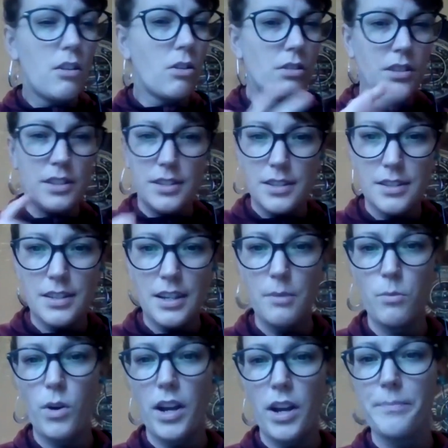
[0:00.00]
Coral is the
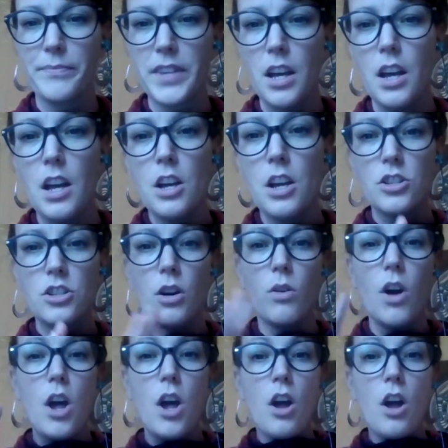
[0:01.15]
same way. So